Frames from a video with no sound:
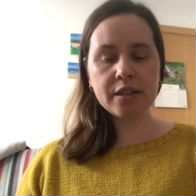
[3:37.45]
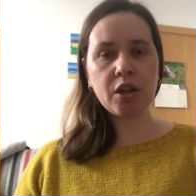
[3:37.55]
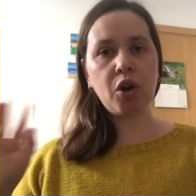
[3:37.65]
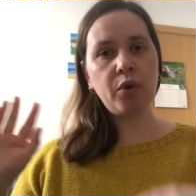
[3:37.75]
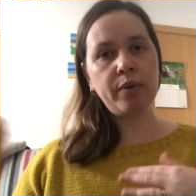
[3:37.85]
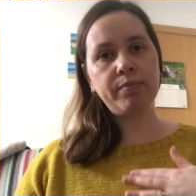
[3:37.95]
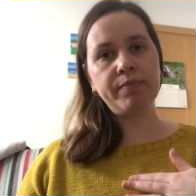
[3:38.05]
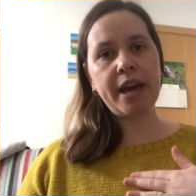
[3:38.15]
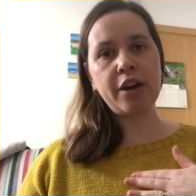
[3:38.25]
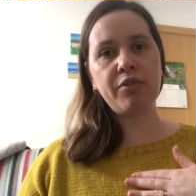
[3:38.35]
so
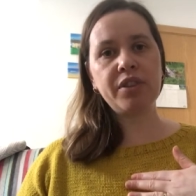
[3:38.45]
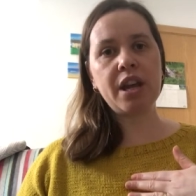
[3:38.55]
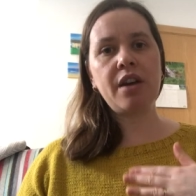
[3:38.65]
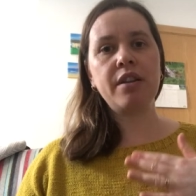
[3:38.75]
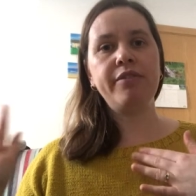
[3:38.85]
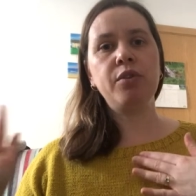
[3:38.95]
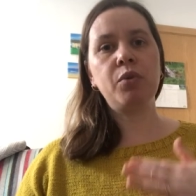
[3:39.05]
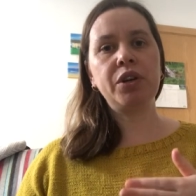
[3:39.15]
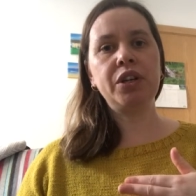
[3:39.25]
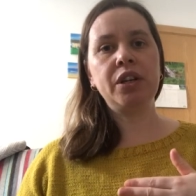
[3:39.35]
head over there if you
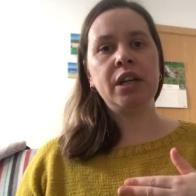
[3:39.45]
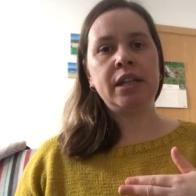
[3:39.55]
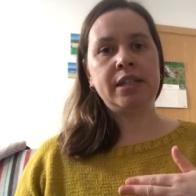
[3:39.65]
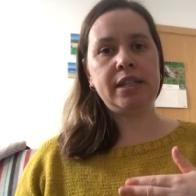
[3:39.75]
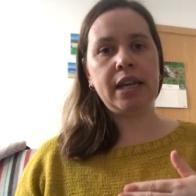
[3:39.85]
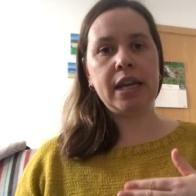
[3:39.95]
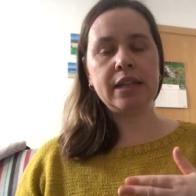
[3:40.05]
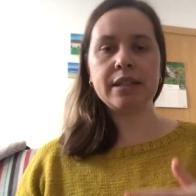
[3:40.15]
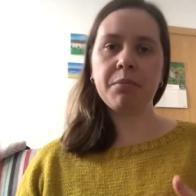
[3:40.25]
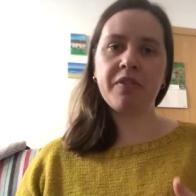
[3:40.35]
want to see
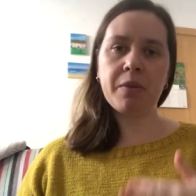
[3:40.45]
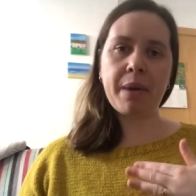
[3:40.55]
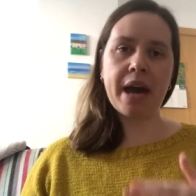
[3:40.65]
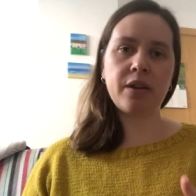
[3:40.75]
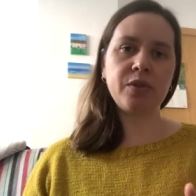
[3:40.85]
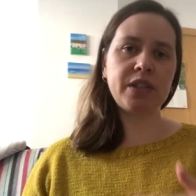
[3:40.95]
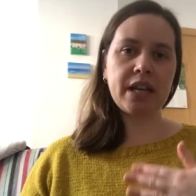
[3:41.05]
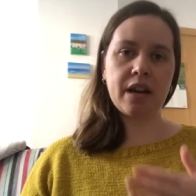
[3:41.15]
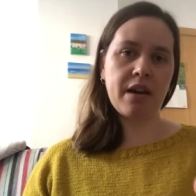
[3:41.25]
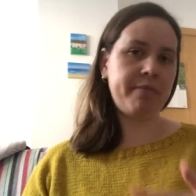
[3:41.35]
some of the patterns
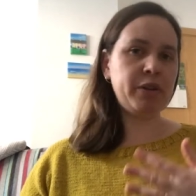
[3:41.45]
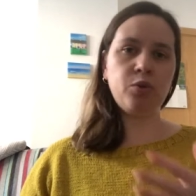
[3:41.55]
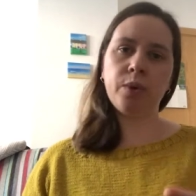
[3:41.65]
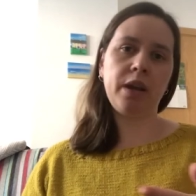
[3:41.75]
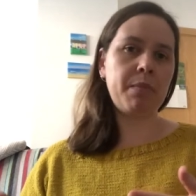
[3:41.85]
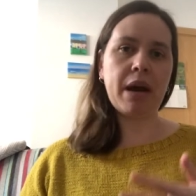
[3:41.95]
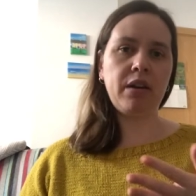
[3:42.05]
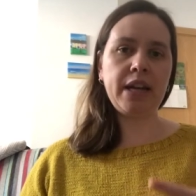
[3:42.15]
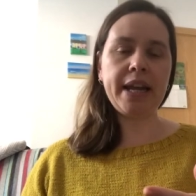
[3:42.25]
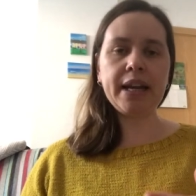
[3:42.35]
that I've been talking
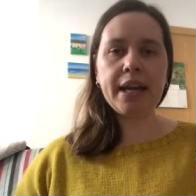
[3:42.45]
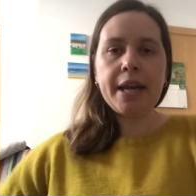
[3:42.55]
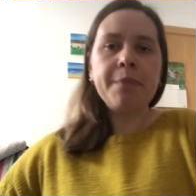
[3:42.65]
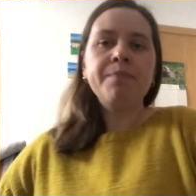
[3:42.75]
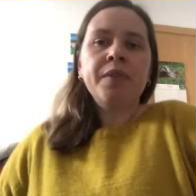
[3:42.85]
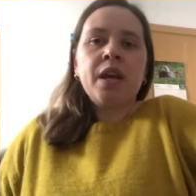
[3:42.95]
about lately.